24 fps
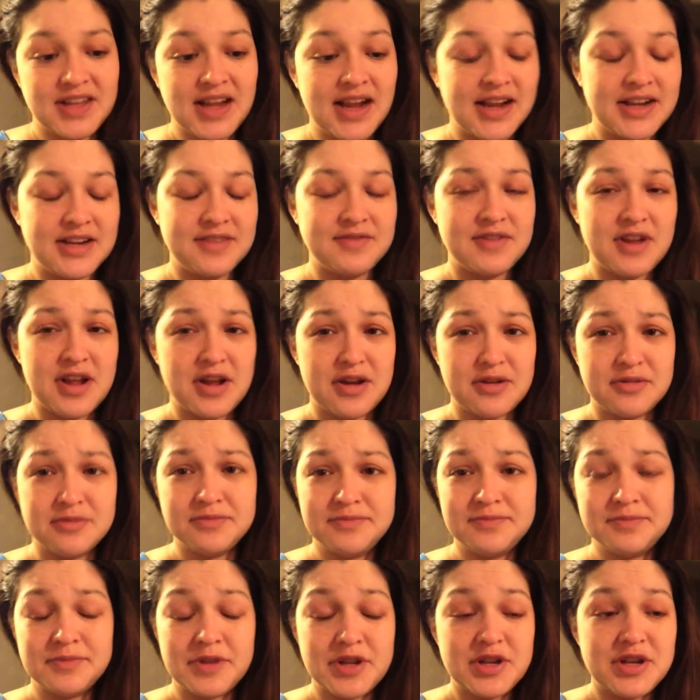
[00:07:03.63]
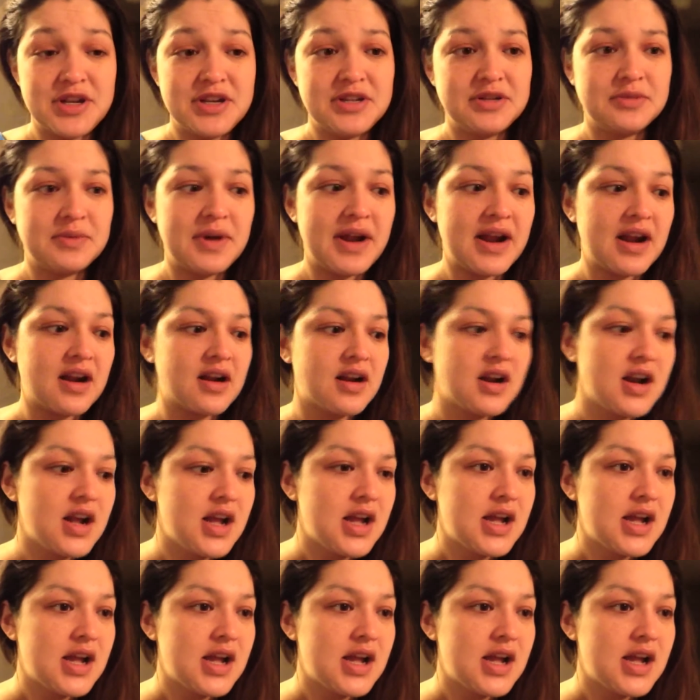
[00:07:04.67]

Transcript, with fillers: kind of know what you need to wear.